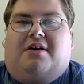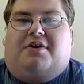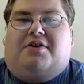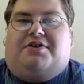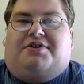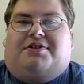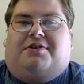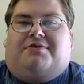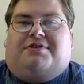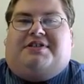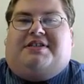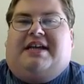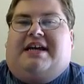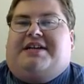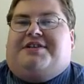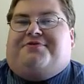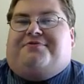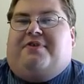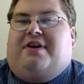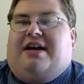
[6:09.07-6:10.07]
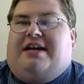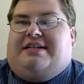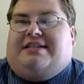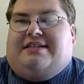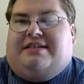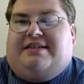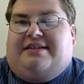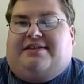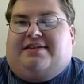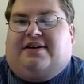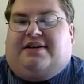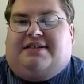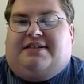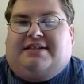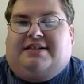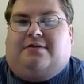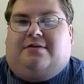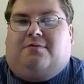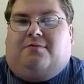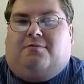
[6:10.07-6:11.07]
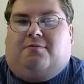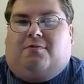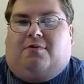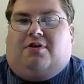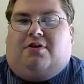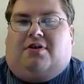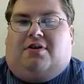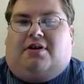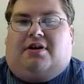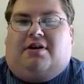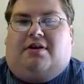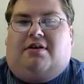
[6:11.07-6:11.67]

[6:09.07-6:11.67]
So states' rights doesn't work.